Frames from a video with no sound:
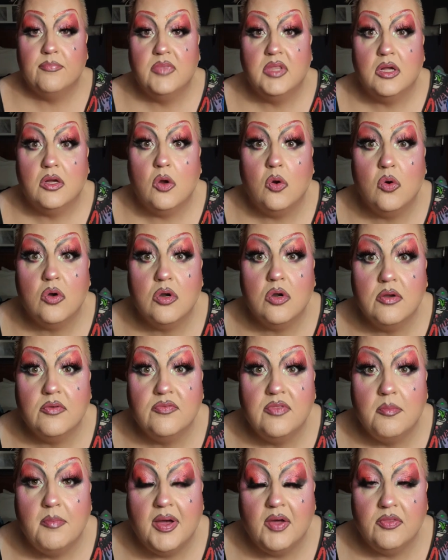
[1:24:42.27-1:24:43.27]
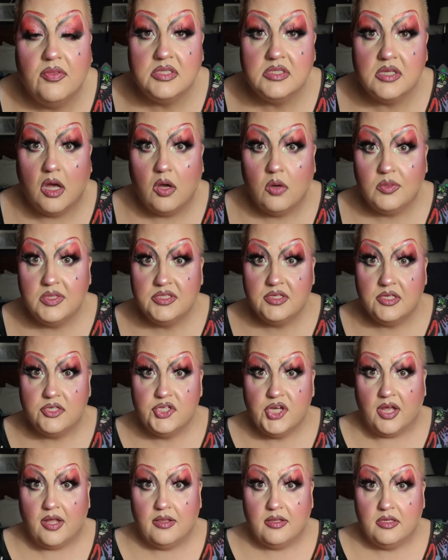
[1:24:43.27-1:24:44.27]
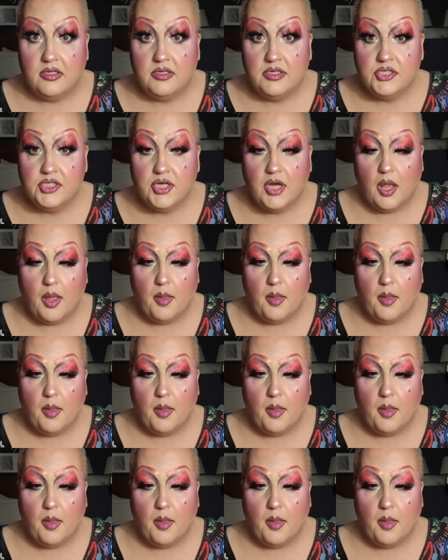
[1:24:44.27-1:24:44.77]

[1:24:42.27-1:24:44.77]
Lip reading: the corner of the mouth is always a challenge.